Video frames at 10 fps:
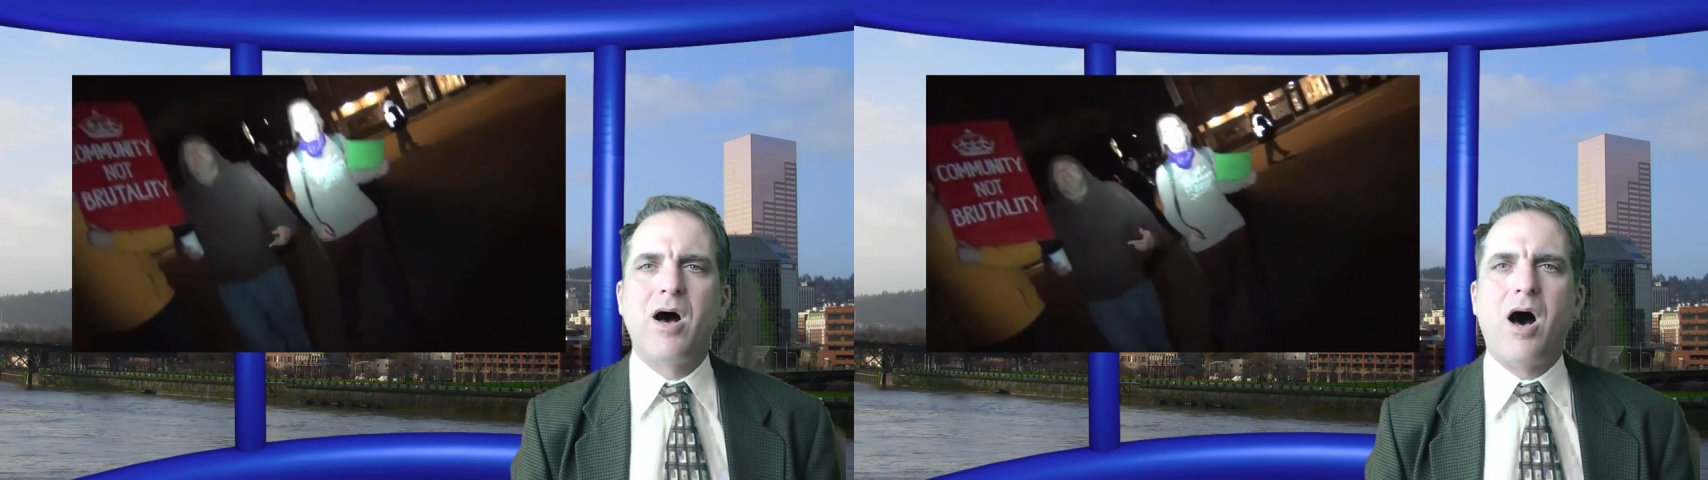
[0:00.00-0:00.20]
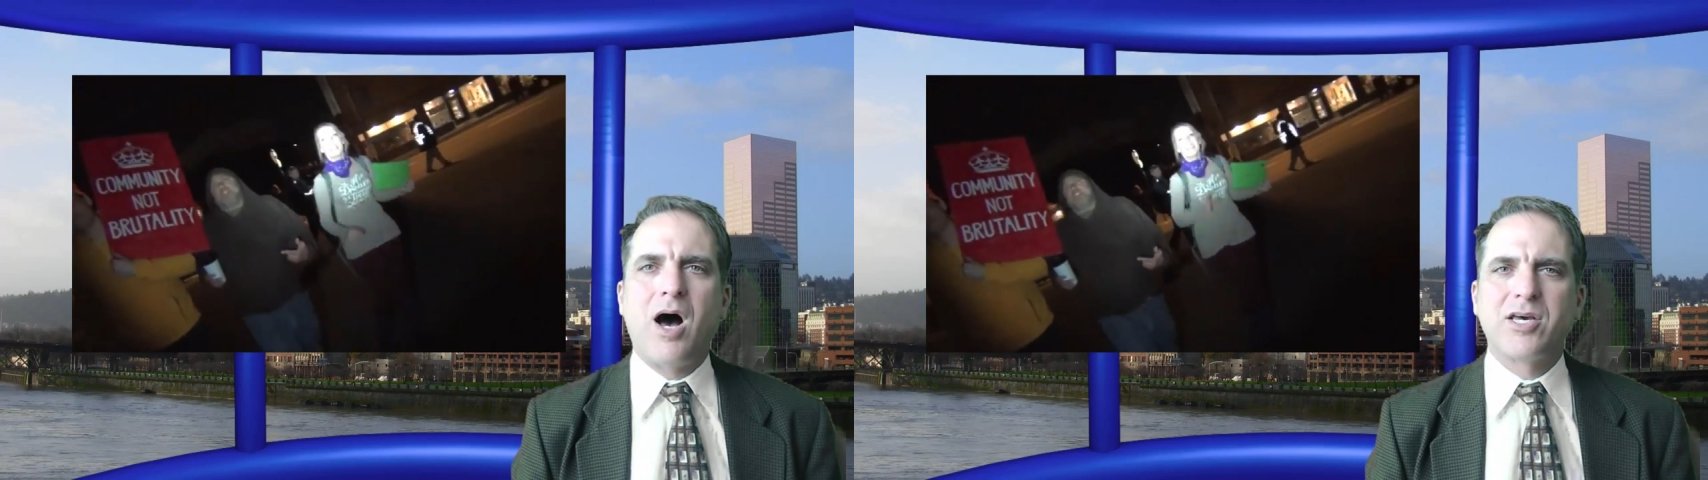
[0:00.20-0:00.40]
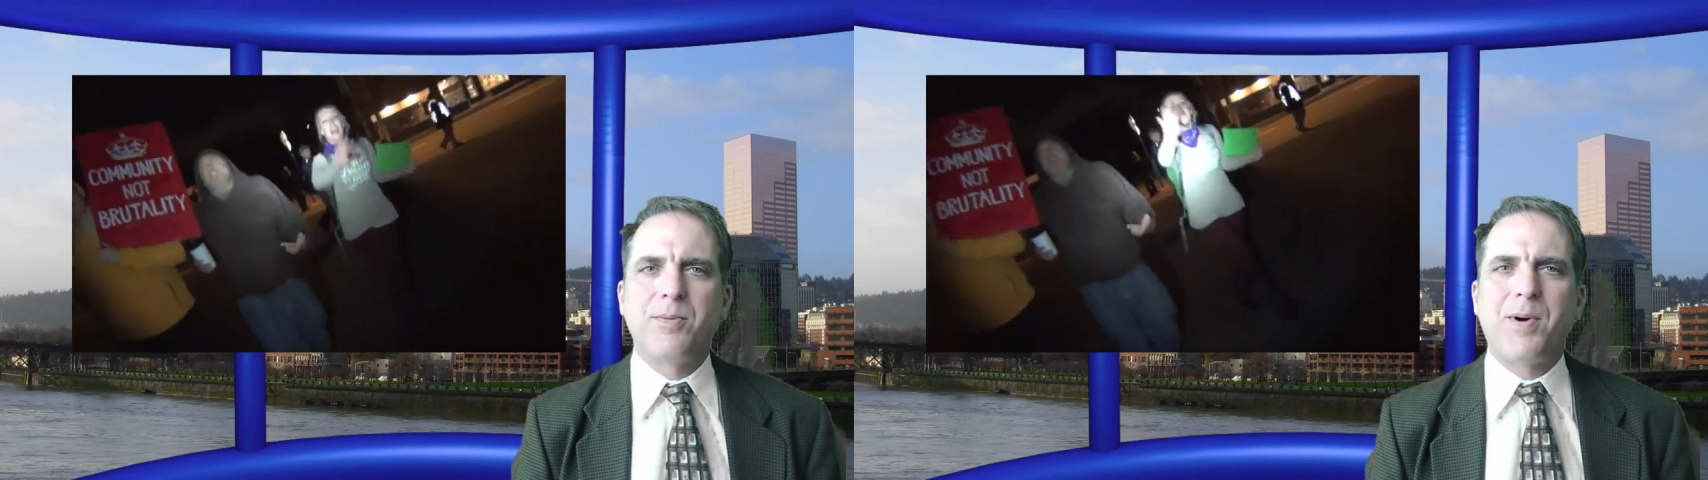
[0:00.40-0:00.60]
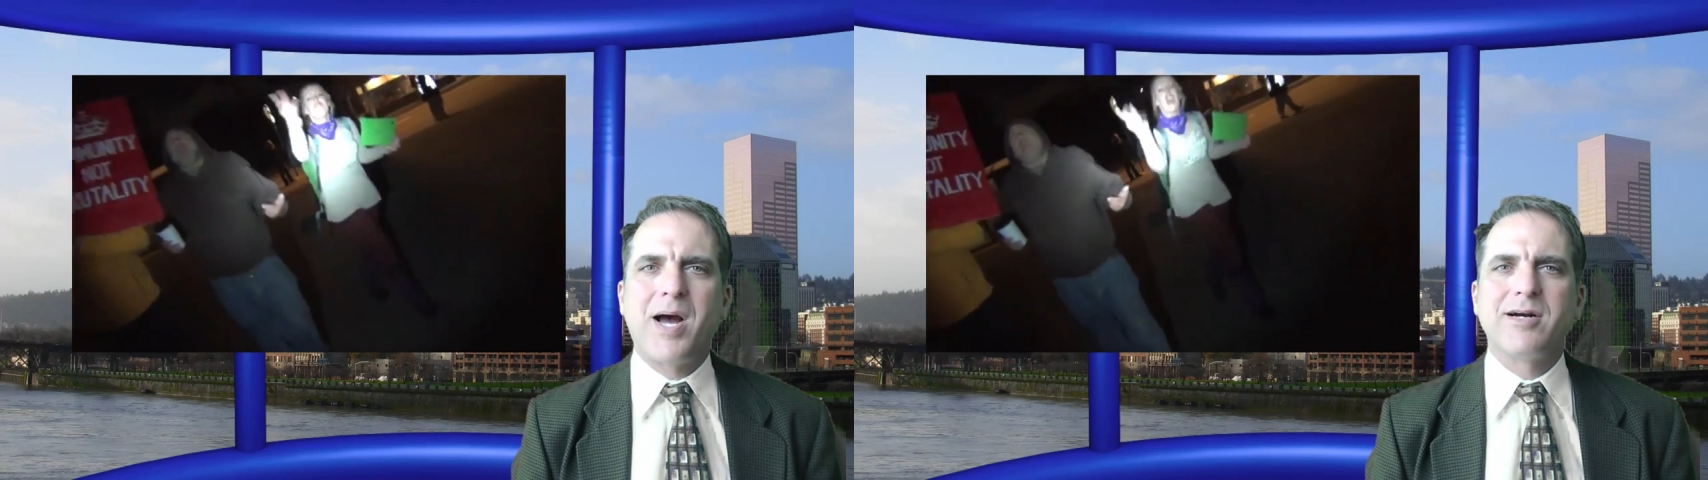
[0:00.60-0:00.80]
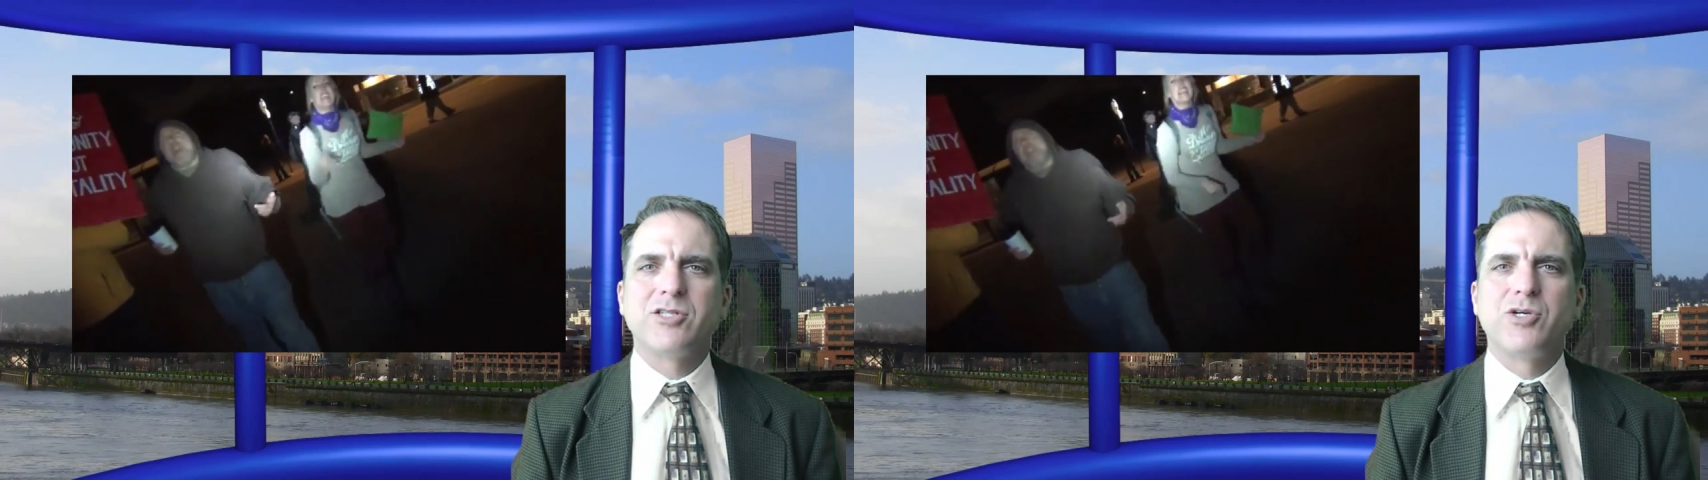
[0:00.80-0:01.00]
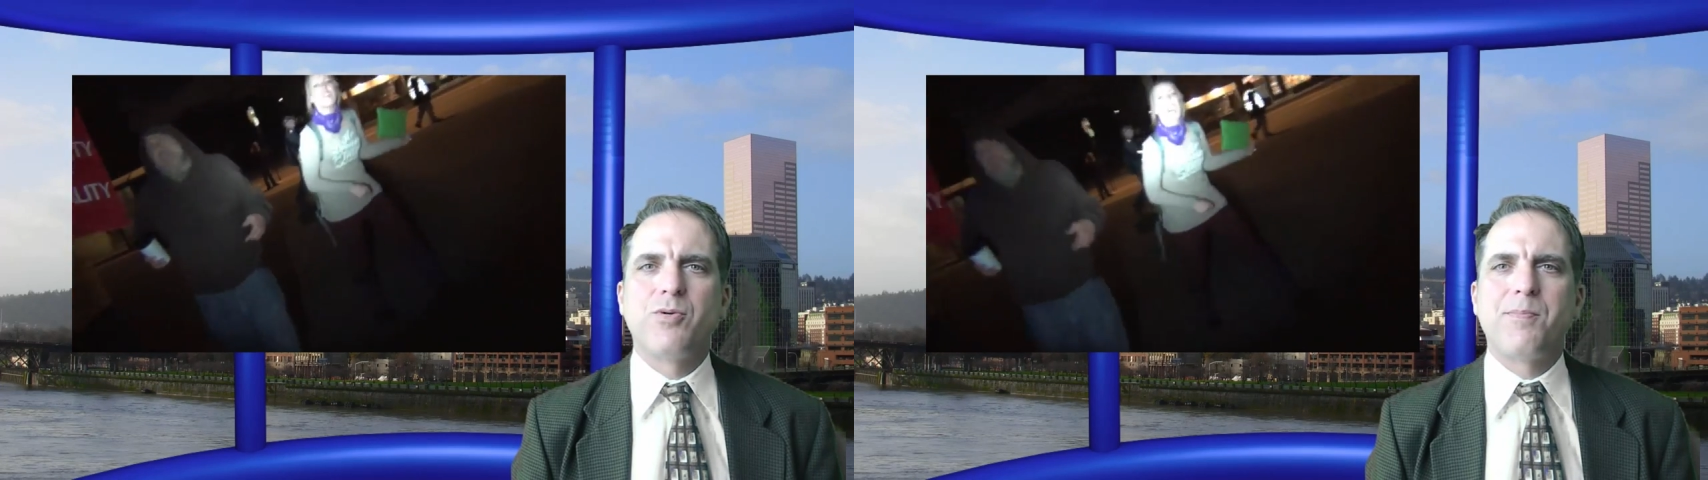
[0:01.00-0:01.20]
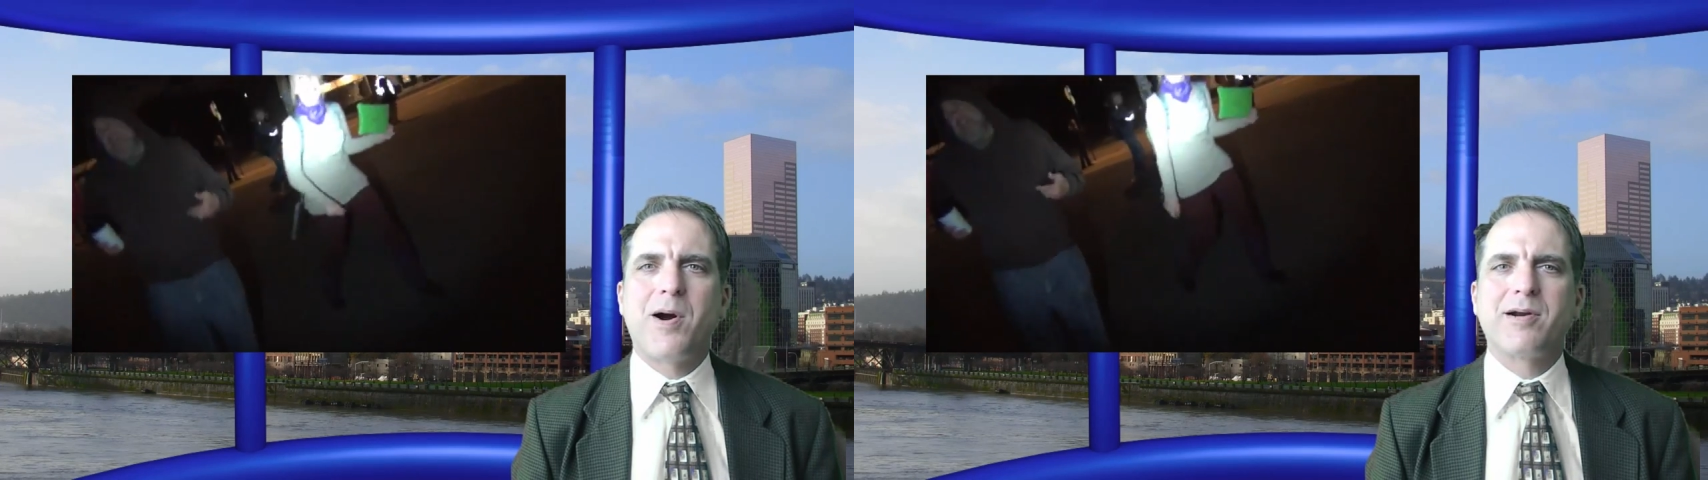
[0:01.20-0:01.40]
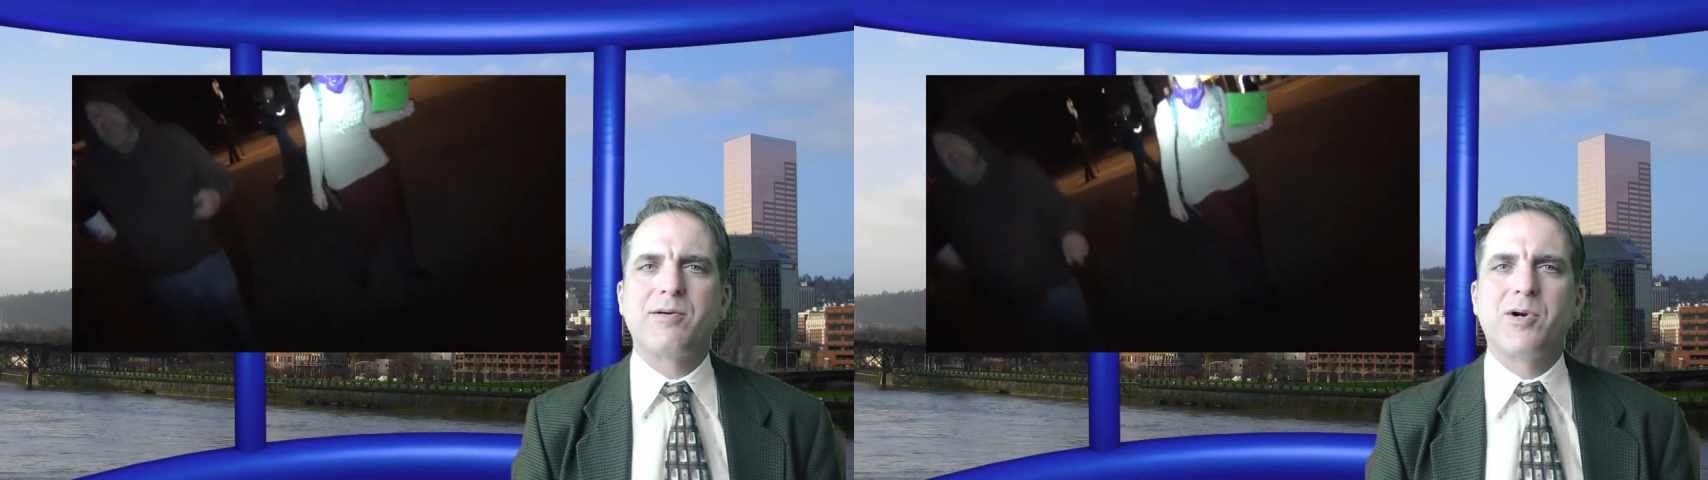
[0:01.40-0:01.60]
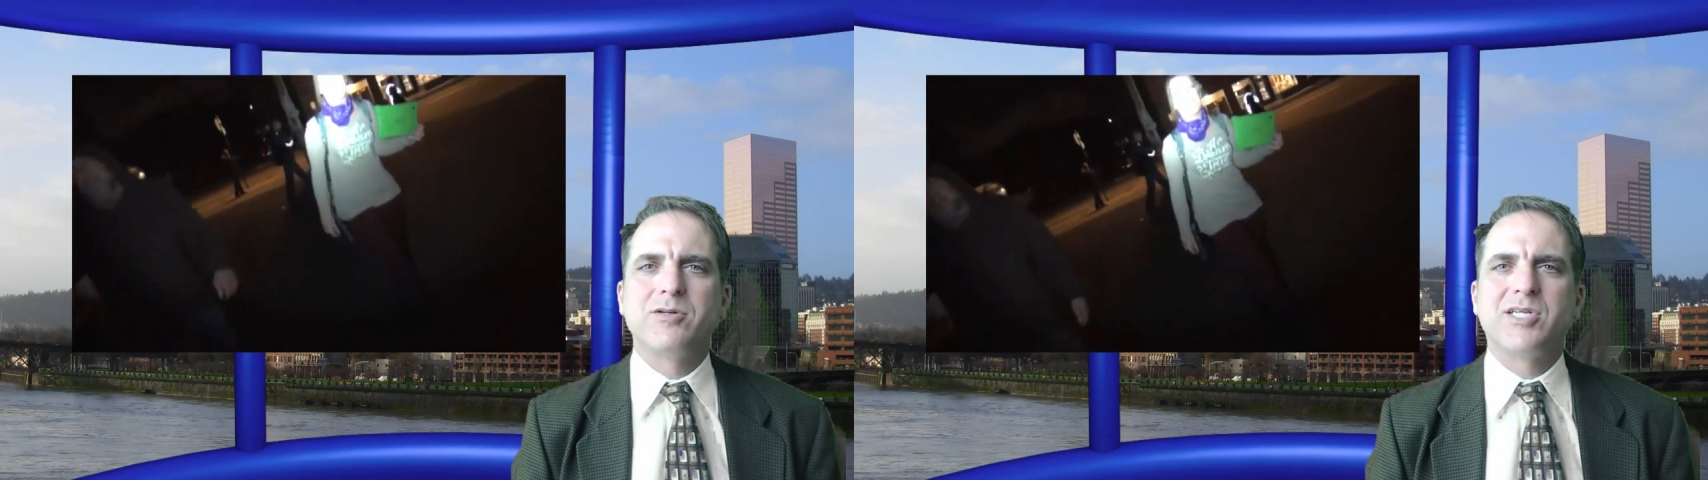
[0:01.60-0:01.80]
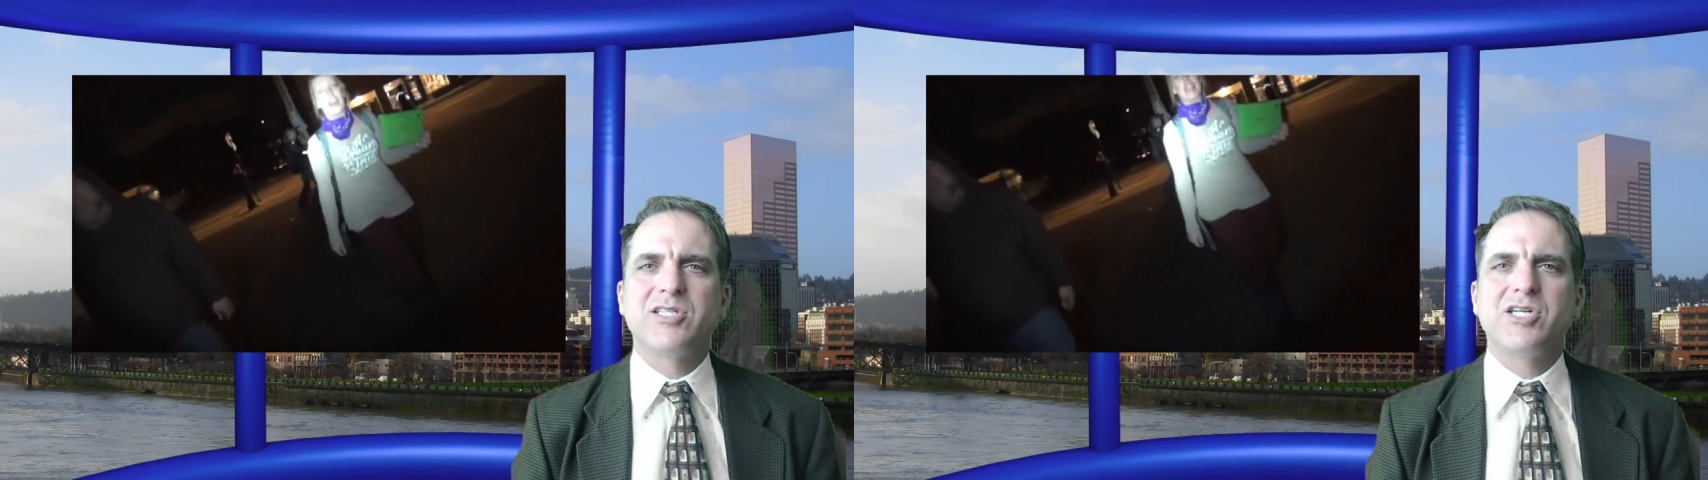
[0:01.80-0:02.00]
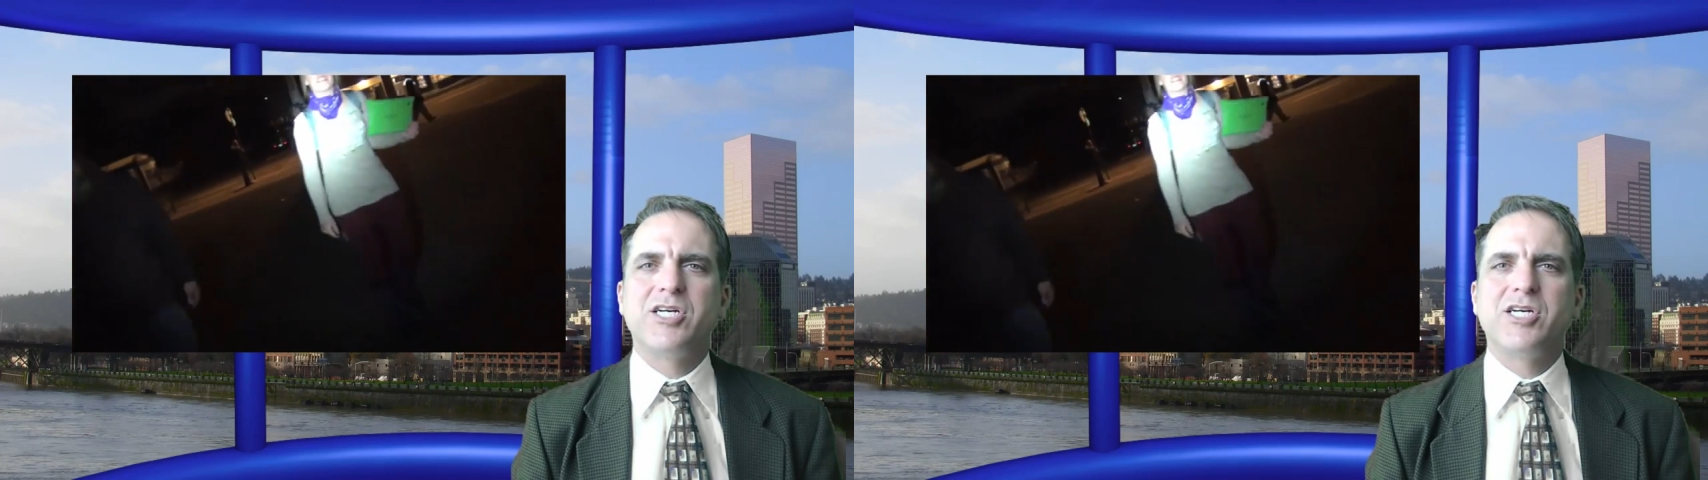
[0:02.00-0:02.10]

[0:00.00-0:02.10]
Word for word: Occupiers who were part of the protest